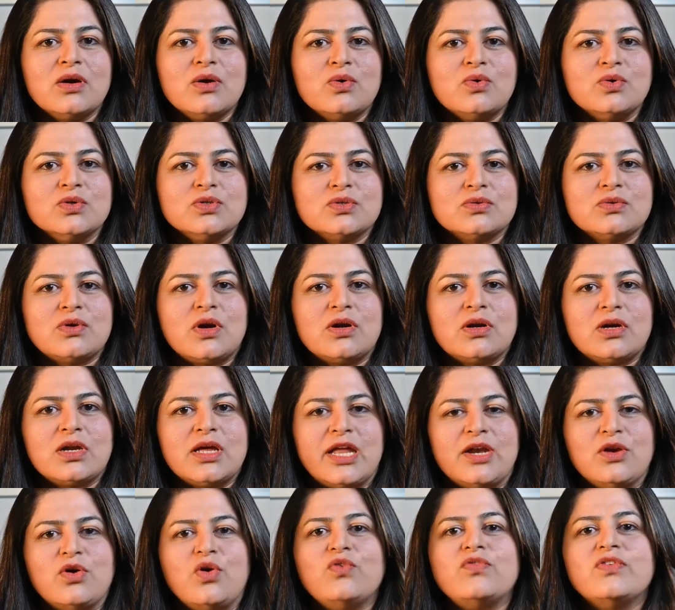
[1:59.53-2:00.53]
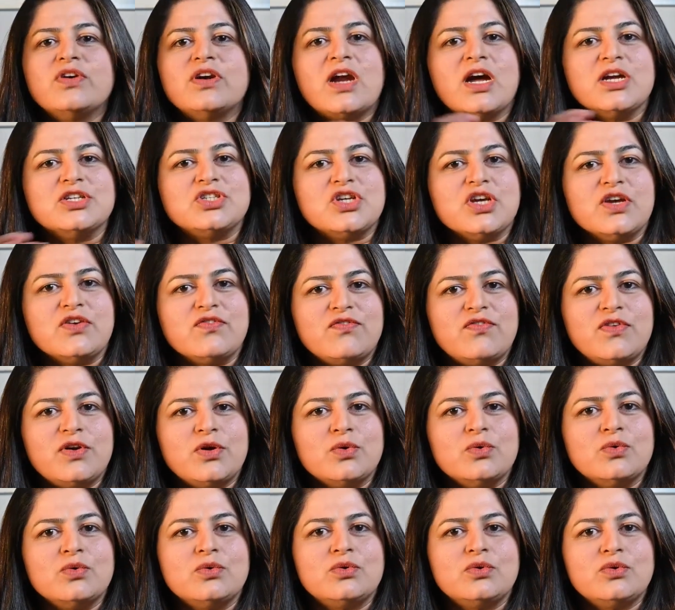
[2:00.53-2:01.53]
who's got an overarching
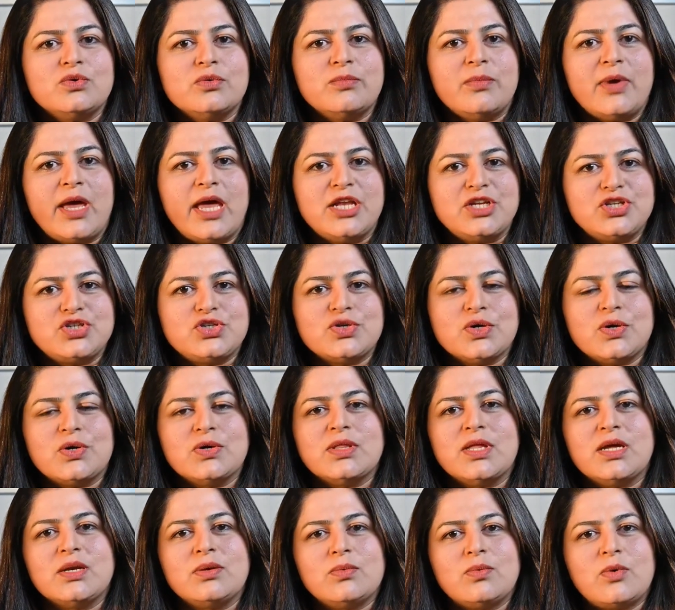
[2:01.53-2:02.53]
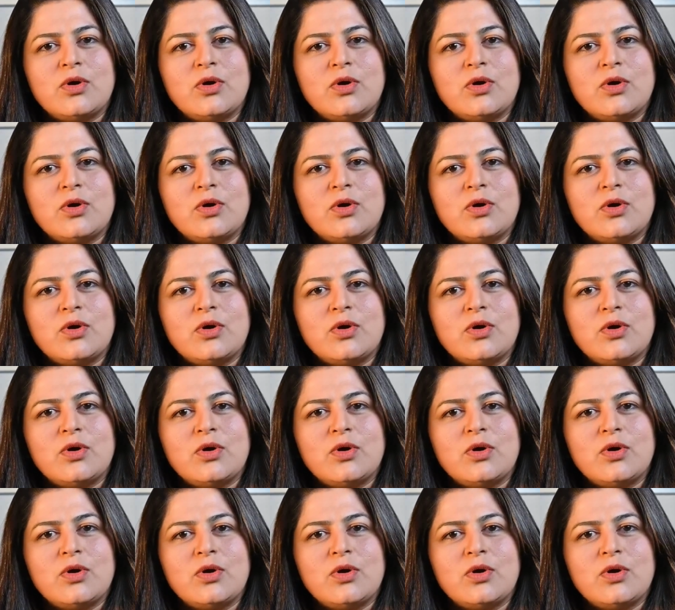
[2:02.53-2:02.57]
view to ensure that